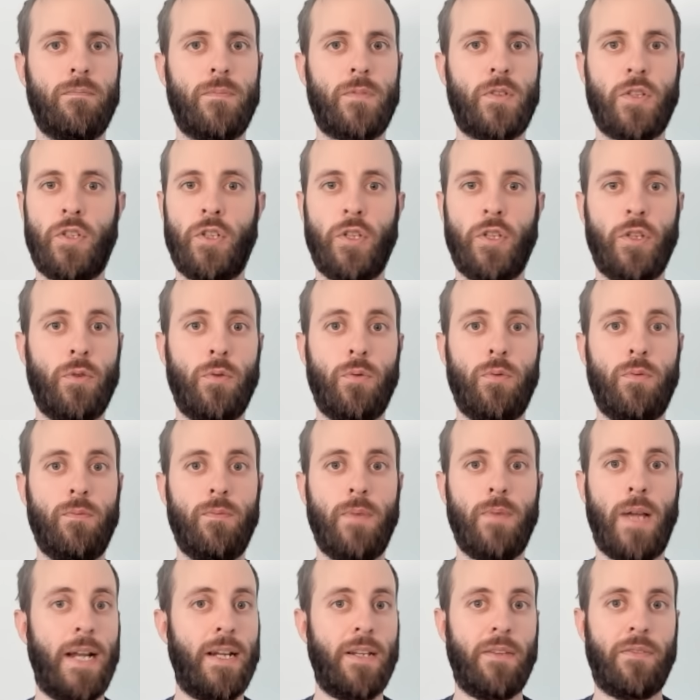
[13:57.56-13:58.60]
to do
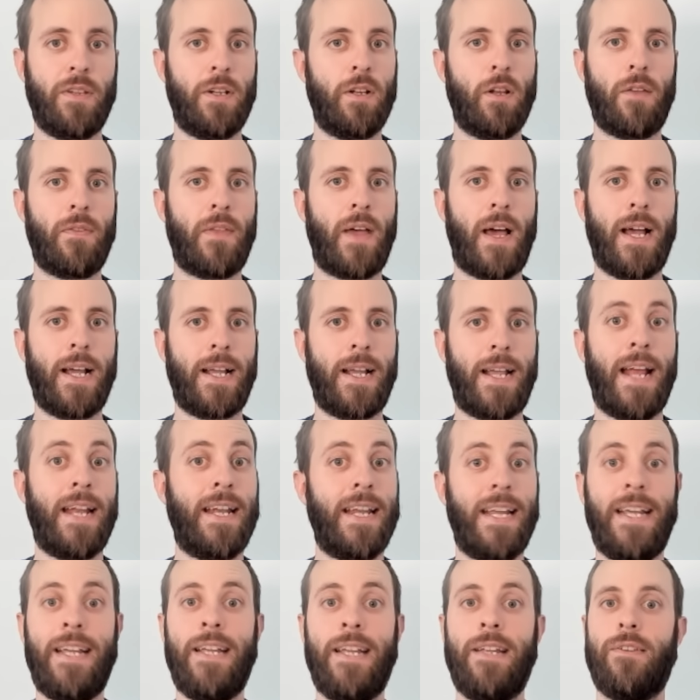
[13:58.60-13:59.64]
anything like that again
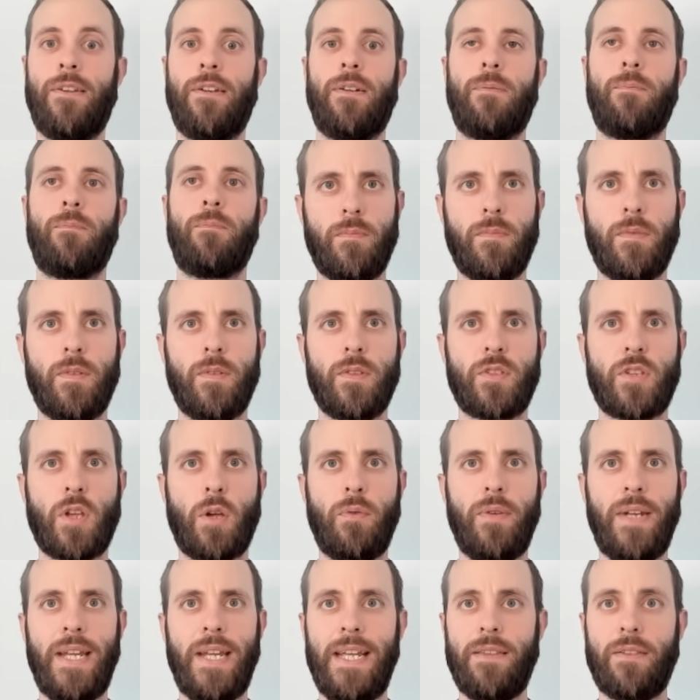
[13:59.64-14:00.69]
either. So
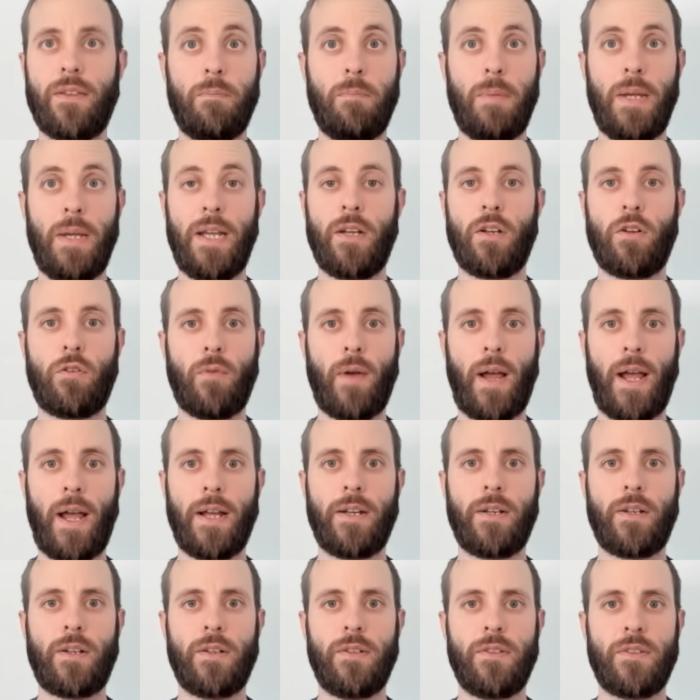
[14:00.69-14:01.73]
neither me and
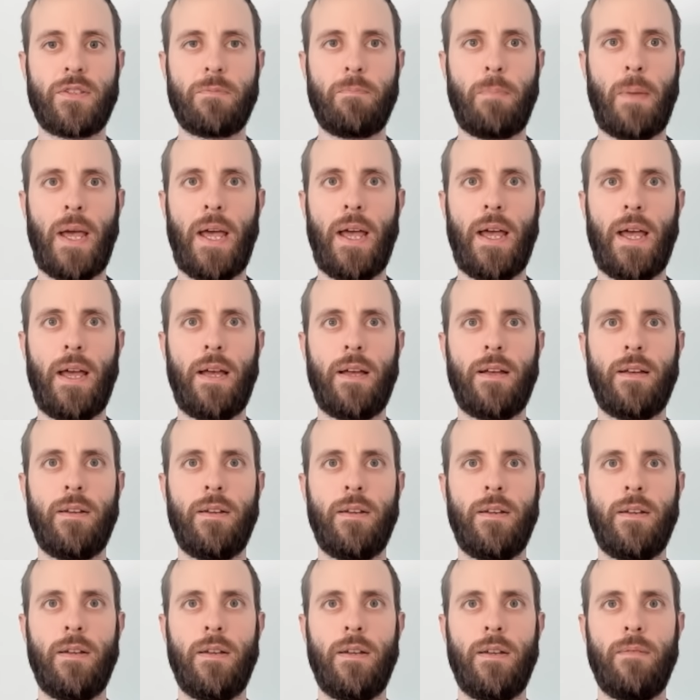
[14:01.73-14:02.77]
Greg can spare
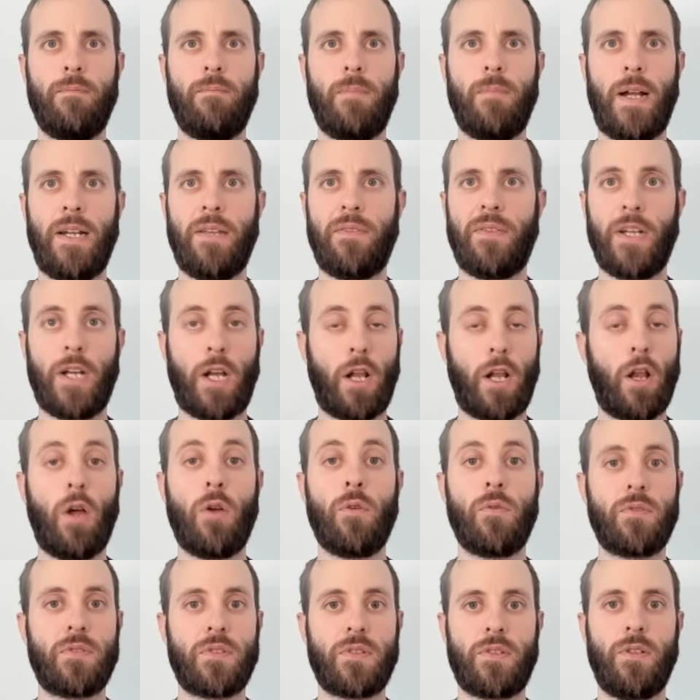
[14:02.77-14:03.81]
anything
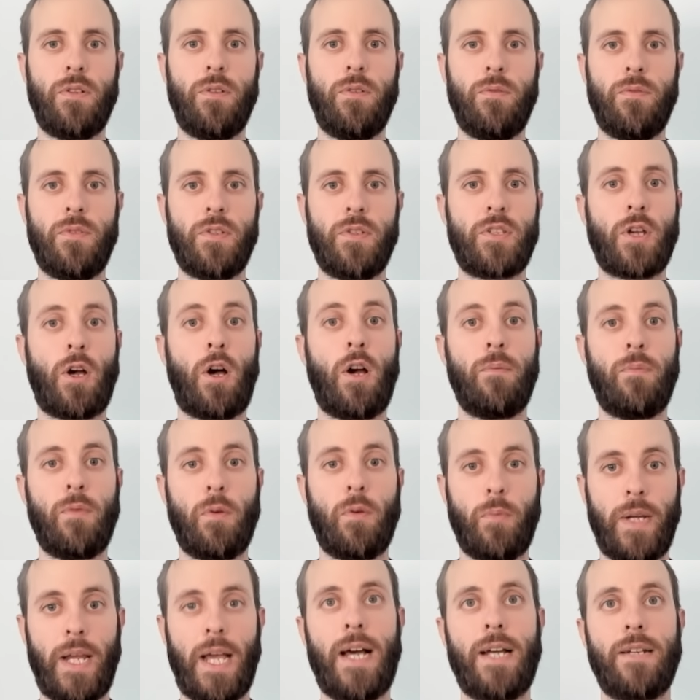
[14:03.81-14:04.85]
close to the time that
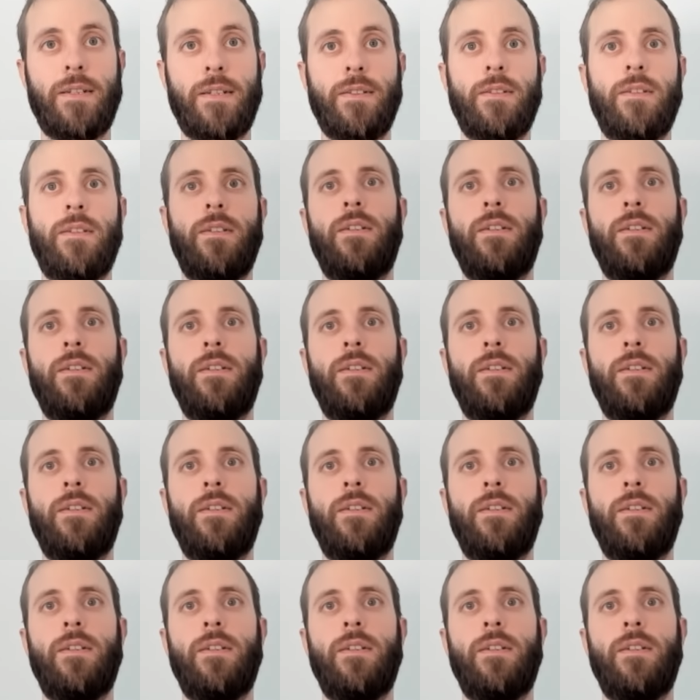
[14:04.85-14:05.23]
we had